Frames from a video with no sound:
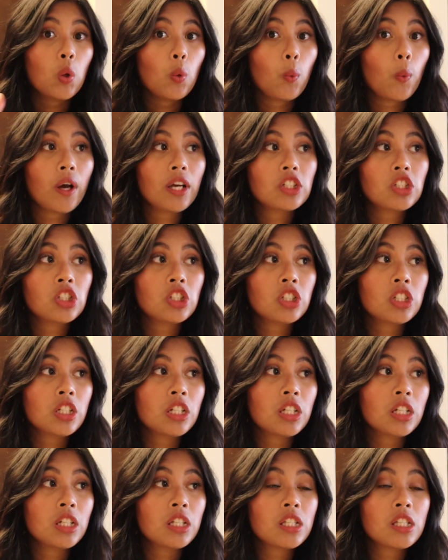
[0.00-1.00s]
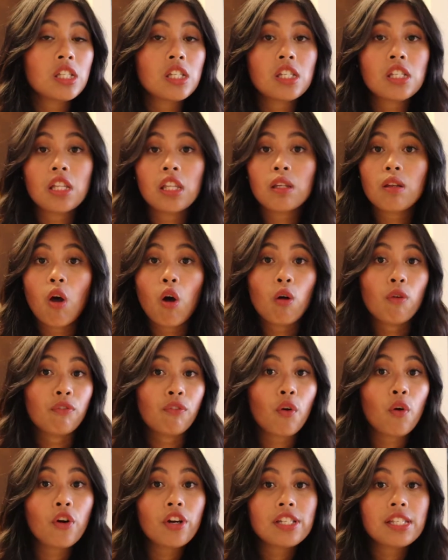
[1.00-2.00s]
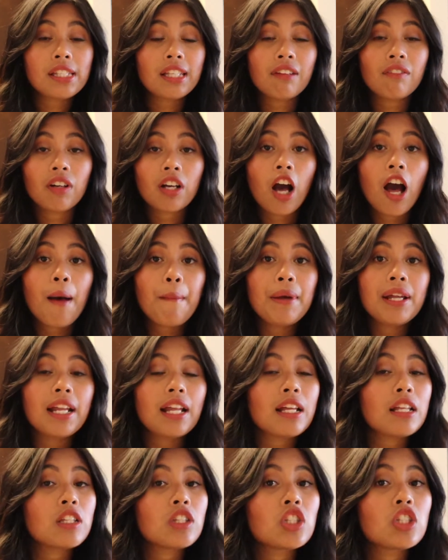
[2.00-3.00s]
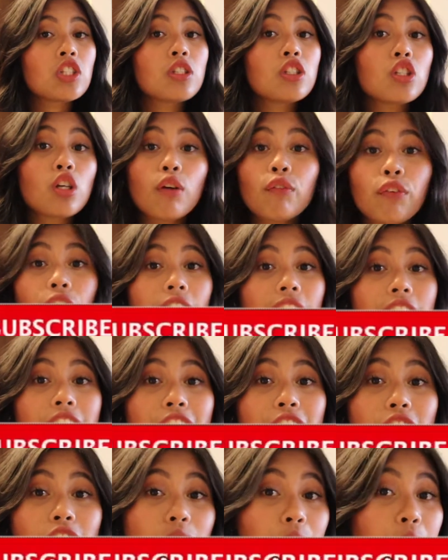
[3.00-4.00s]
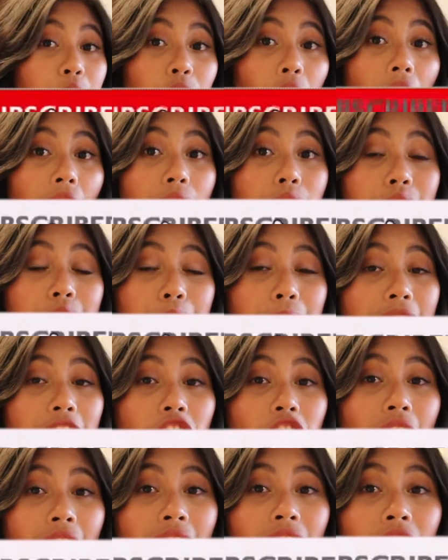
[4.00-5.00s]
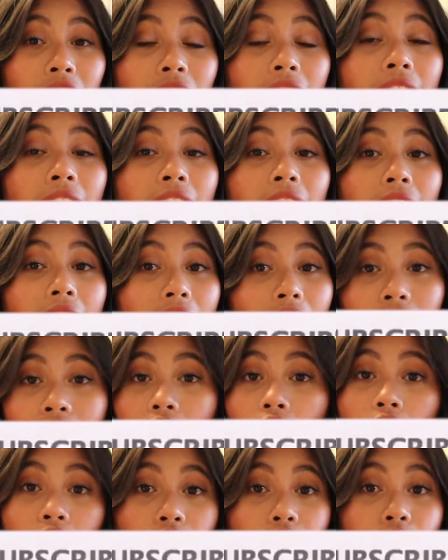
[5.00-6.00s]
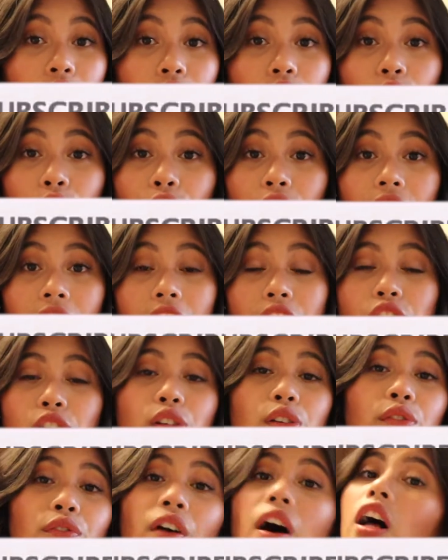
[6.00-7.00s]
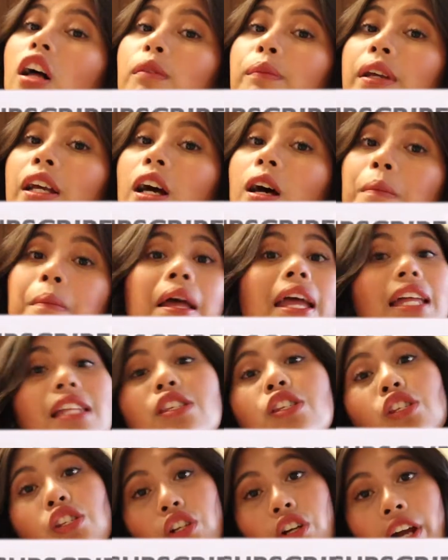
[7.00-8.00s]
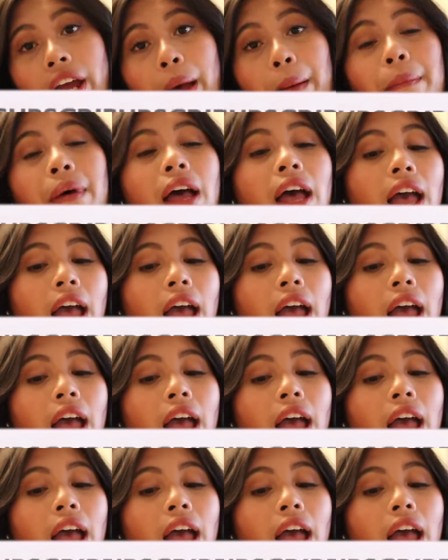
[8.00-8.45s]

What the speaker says: questions, of course leave a comment, and don't forget to subscribe to my channel, and also don't forget to follow me on the Instagram.